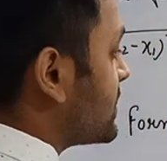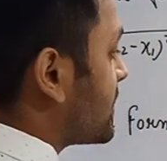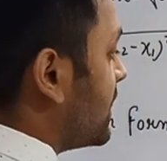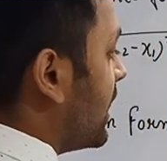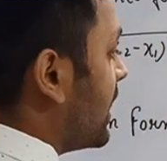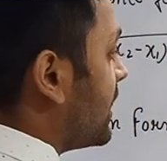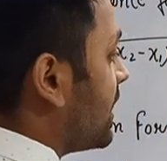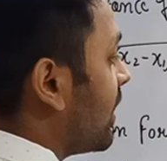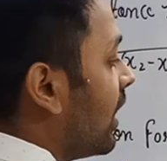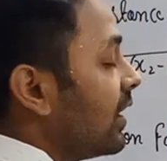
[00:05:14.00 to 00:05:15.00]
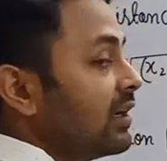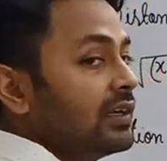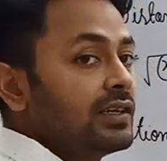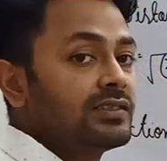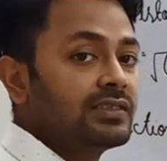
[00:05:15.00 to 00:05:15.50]
is creating a
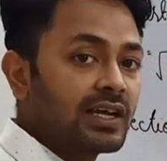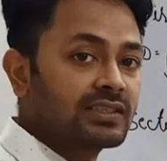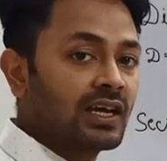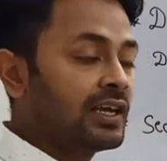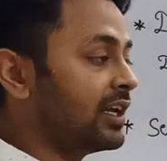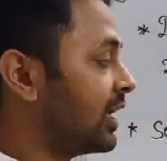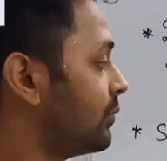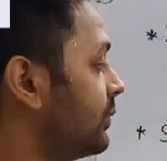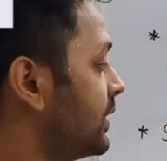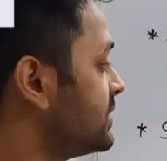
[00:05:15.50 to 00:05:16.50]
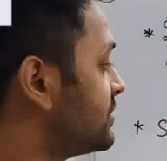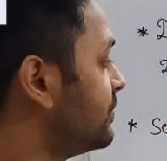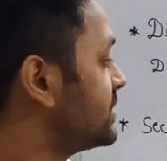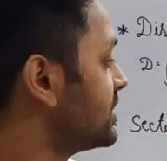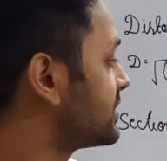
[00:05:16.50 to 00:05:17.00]
section here, means
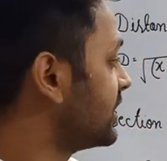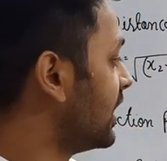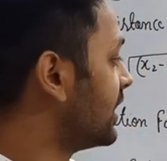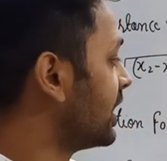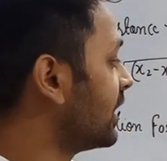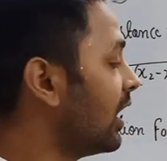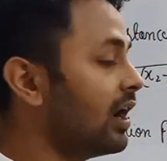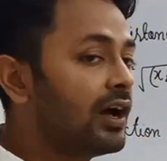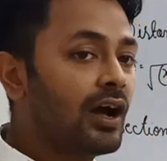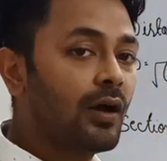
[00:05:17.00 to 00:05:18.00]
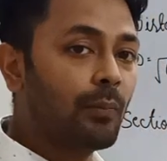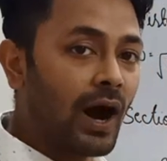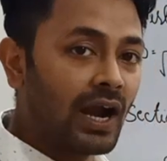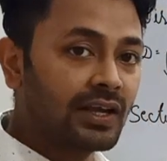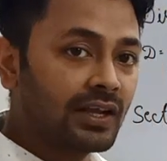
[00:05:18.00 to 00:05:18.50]
which is creating a
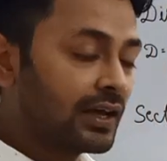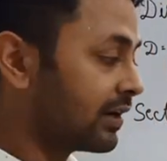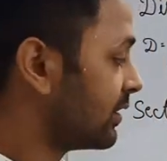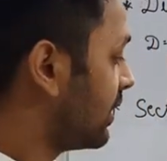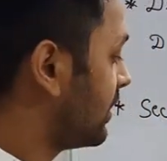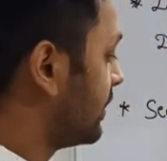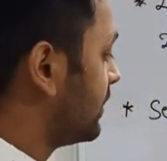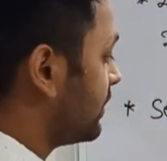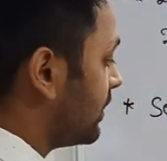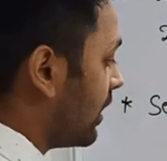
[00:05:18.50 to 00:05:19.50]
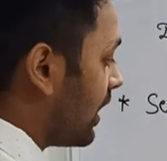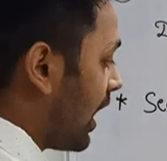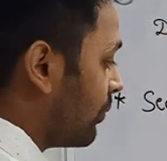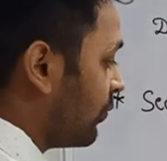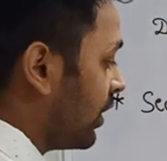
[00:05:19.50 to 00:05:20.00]
part here. The
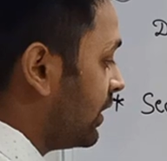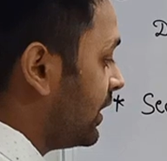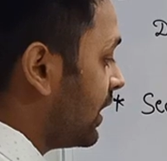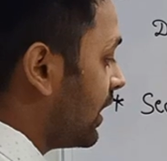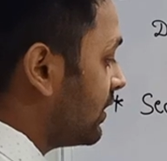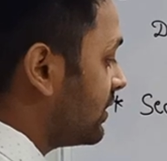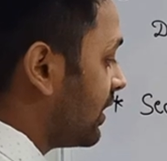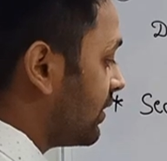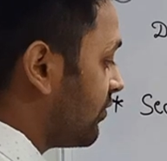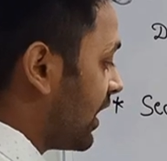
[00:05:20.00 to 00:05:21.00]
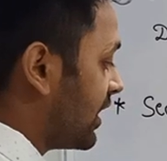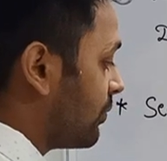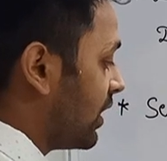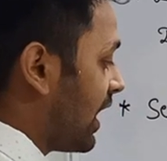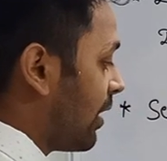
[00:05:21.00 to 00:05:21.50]
m1 here, the
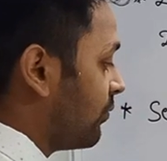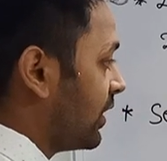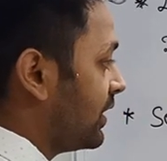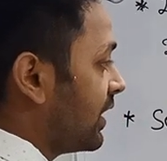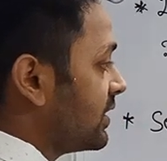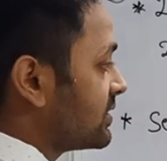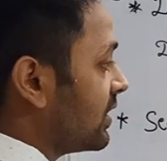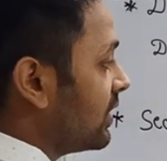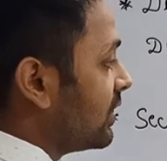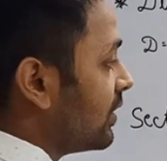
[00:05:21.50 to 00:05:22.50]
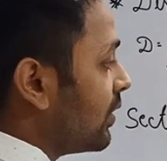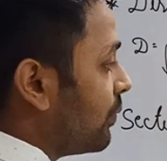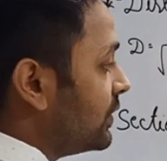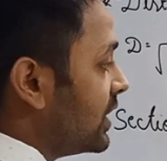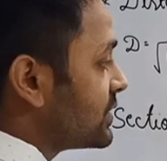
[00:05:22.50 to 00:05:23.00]
variable m1 here is the
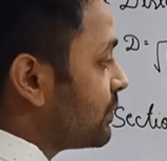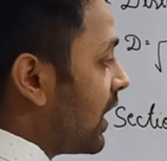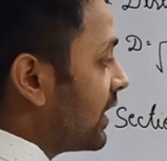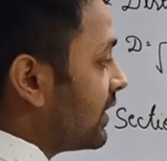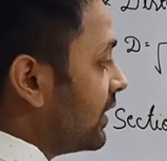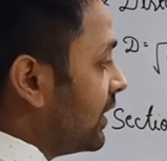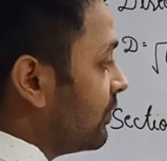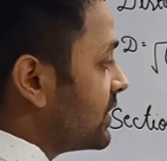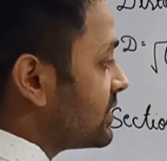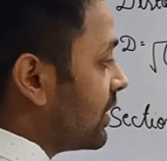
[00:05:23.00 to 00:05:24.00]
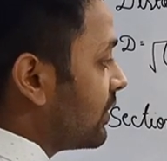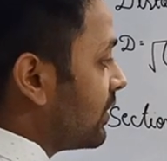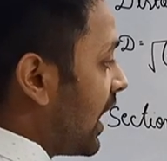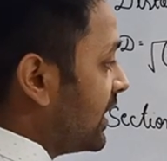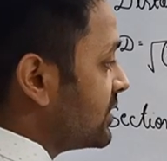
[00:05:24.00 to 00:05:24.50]
this part in which the
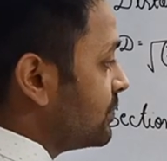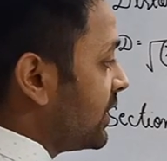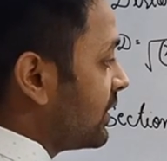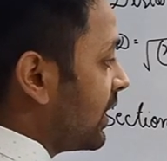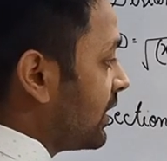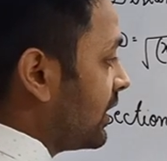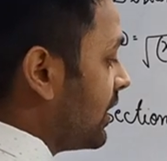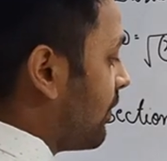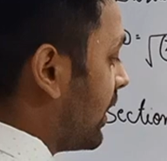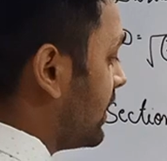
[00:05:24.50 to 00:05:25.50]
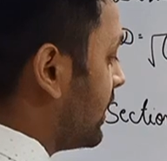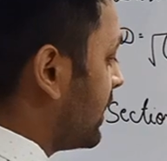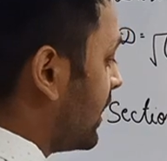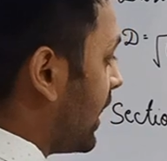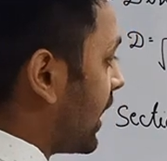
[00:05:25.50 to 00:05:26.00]
line has been getting
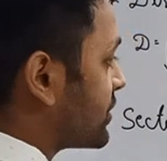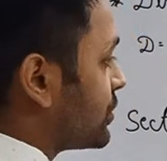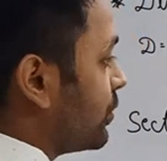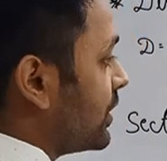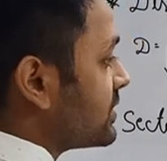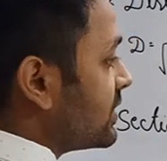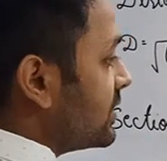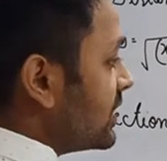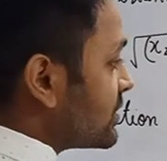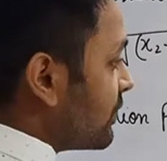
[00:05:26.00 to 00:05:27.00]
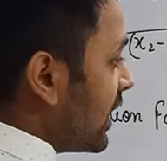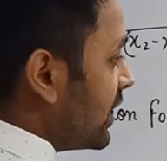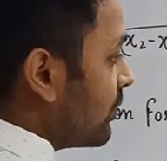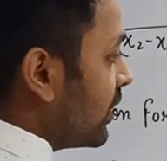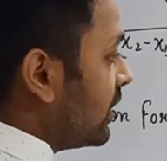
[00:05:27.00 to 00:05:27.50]
divided. X2 is this
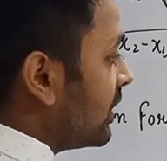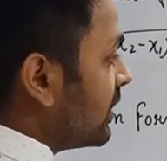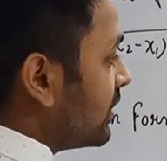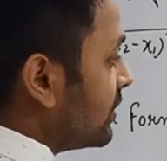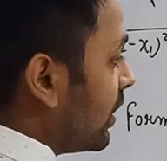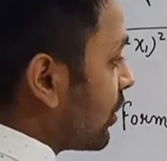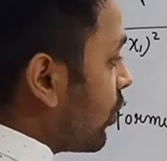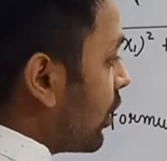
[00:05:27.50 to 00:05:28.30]
variable, the